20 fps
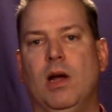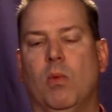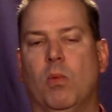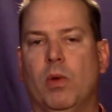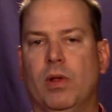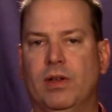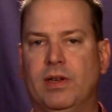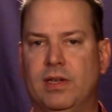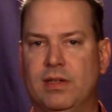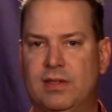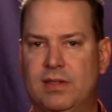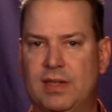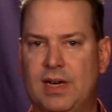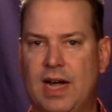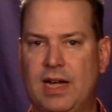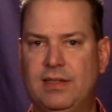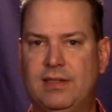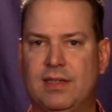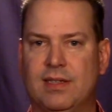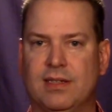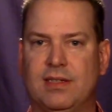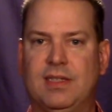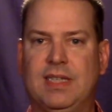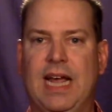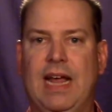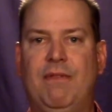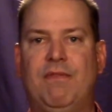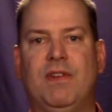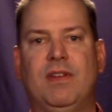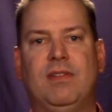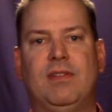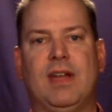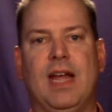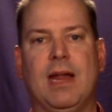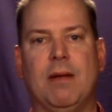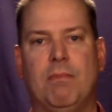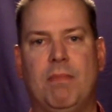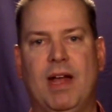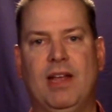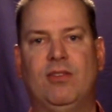We'll discuss the safest
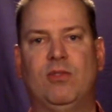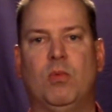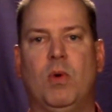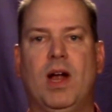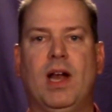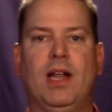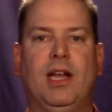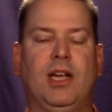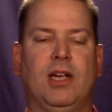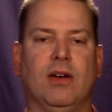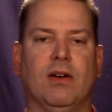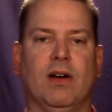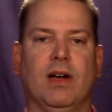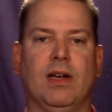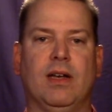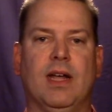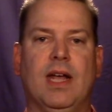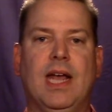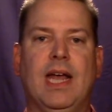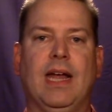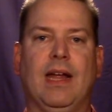and best way to cure it